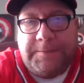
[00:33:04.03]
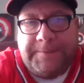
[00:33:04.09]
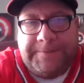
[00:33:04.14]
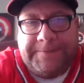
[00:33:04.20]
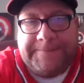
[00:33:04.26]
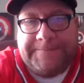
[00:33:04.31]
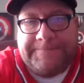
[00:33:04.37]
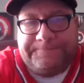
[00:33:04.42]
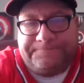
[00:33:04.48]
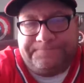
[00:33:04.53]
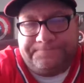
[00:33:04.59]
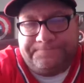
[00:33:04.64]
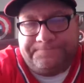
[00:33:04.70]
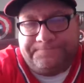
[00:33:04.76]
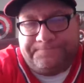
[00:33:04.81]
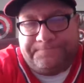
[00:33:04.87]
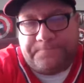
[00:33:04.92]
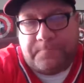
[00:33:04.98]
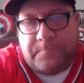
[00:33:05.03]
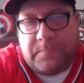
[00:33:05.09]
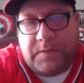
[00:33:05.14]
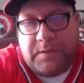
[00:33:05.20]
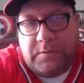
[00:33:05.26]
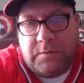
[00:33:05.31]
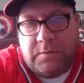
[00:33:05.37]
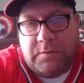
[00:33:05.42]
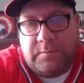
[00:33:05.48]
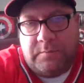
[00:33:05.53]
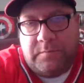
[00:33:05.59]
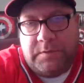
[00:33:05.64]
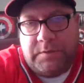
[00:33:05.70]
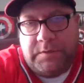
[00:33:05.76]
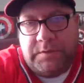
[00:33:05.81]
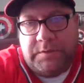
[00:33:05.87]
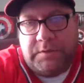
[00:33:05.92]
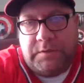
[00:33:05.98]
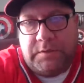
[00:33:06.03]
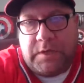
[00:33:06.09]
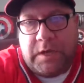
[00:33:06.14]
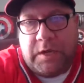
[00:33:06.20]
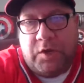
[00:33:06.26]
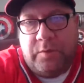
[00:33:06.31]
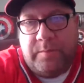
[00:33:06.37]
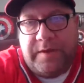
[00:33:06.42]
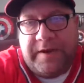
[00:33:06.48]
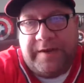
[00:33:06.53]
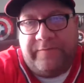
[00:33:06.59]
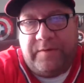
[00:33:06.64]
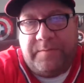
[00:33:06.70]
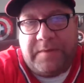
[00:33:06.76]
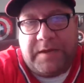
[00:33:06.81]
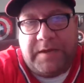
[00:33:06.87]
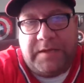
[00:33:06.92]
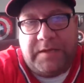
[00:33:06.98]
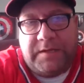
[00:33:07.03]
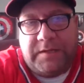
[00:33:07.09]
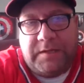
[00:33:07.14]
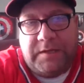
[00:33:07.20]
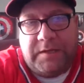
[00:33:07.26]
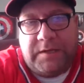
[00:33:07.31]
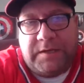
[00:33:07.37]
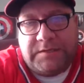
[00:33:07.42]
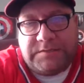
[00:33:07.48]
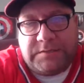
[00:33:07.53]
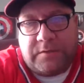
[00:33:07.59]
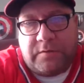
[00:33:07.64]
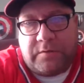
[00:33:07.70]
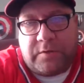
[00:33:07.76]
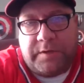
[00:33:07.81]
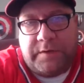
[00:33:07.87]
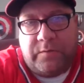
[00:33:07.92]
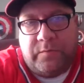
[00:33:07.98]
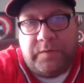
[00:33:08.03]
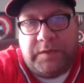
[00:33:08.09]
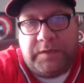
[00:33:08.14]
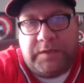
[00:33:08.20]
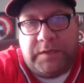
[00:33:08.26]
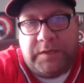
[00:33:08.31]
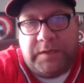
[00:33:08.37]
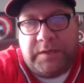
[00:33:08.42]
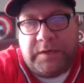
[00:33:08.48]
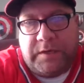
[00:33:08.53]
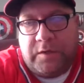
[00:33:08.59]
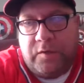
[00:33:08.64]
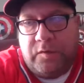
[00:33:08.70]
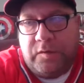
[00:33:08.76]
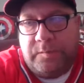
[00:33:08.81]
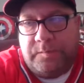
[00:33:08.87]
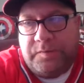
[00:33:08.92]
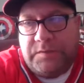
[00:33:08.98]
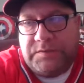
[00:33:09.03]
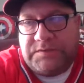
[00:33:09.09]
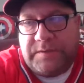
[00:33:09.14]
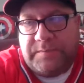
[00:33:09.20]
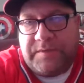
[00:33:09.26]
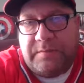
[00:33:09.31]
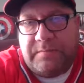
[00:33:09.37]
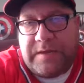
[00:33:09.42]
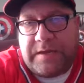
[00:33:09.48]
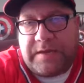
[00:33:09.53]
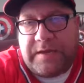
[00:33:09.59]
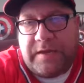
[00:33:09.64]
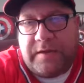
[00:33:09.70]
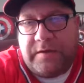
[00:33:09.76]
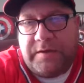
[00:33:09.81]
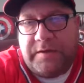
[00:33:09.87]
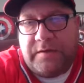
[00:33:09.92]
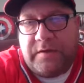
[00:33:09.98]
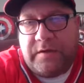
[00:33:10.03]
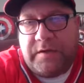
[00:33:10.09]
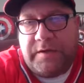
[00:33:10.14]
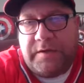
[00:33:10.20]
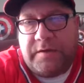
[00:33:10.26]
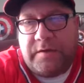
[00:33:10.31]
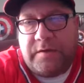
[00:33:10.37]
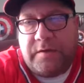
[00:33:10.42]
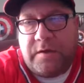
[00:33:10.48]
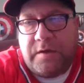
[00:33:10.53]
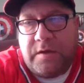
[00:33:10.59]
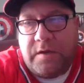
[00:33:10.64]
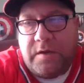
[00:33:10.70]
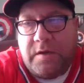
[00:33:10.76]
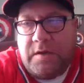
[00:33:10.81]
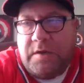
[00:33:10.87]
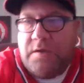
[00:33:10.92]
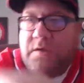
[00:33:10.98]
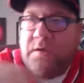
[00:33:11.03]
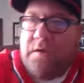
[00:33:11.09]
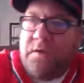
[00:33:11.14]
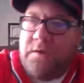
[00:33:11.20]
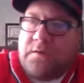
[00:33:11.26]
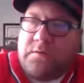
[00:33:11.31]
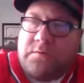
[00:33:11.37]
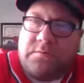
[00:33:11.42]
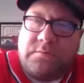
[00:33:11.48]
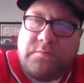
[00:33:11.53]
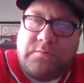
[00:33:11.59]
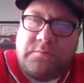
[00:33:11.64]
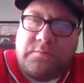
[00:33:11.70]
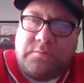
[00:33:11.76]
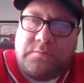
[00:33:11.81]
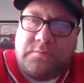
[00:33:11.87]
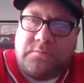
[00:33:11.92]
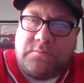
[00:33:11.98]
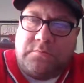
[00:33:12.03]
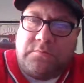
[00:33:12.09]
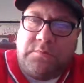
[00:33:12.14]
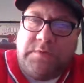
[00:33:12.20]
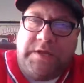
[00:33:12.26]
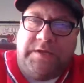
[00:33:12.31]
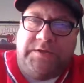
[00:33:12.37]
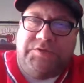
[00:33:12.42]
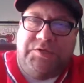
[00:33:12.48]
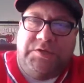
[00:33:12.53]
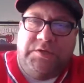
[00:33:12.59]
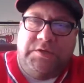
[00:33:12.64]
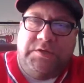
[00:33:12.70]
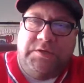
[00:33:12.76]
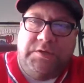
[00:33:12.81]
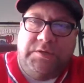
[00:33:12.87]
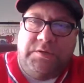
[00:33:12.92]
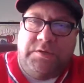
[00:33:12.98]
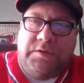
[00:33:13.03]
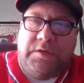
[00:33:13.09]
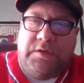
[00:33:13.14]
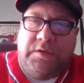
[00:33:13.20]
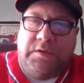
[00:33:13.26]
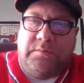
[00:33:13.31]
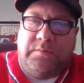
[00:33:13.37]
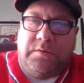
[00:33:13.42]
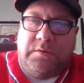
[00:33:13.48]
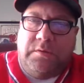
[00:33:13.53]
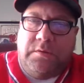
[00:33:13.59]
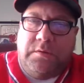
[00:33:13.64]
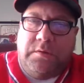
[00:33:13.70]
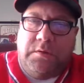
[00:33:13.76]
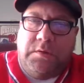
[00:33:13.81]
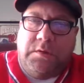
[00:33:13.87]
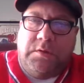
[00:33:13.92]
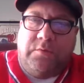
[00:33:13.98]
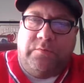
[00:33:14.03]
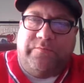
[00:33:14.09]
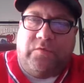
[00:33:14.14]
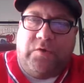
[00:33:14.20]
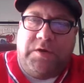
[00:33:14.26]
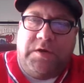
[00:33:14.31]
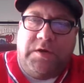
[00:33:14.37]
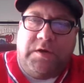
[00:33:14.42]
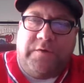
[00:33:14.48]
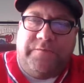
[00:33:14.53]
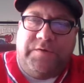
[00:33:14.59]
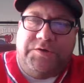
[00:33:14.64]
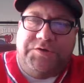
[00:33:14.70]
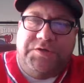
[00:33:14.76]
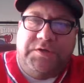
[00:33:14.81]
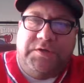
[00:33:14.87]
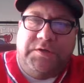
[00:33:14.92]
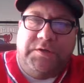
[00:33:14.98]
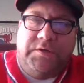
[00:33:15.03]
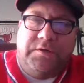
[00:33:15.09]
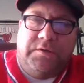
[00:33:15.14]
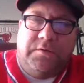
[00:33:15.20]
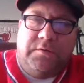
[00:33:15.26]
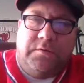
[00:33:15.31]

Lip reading: But I hope everybody again has a great weekend. I hope to put something back out here later. Oh, hey, Chili. Before you get off here, Chili.